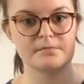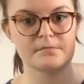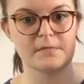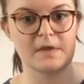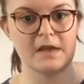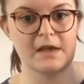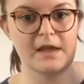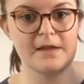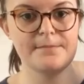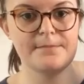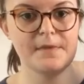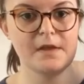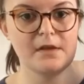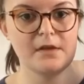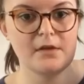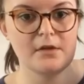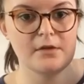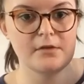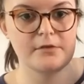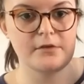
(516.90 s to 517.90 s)
Okay,
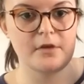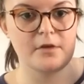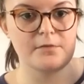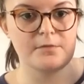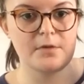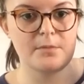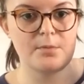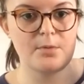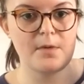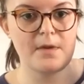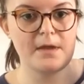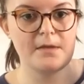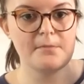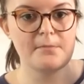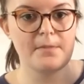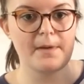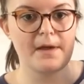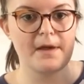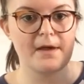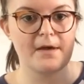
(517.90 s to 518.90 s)
so if we put
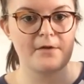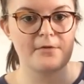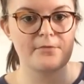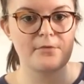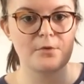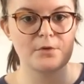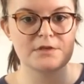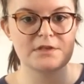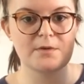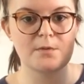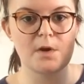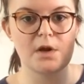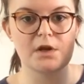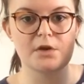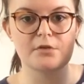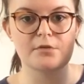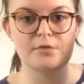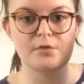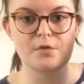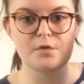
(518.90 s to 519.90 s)
in bar 41
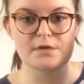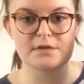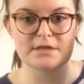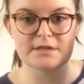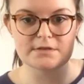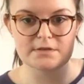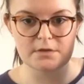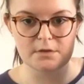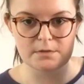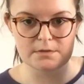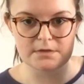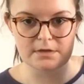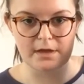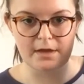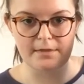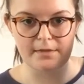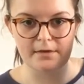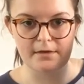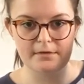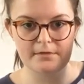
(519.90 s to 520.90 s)
and 42
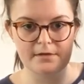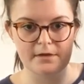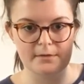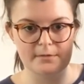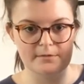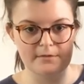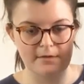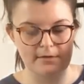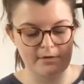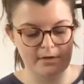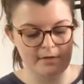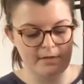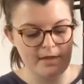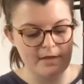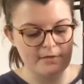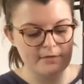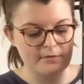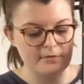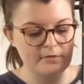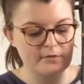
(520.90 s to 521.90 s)
together, it'll sound like
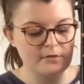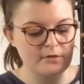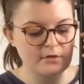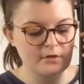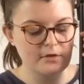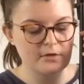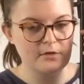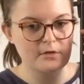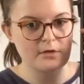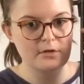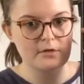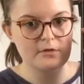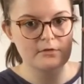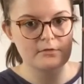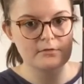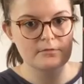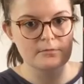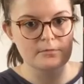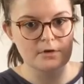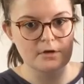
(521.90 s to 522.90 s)
this.
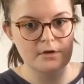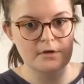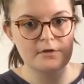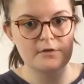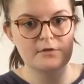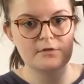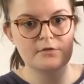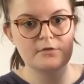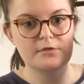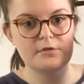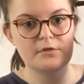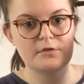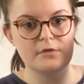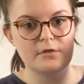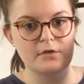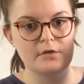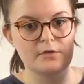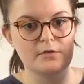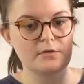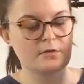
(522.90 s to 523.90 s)
1,
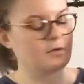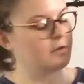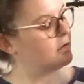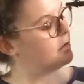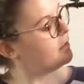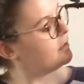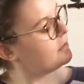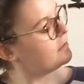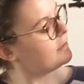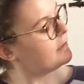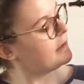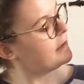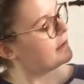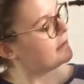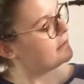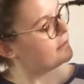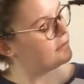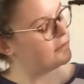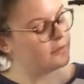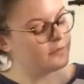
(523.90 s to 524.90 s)
2, 3,
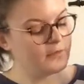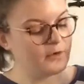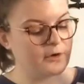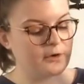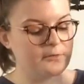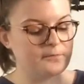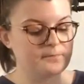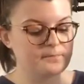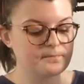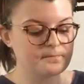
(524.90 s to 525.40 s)
4.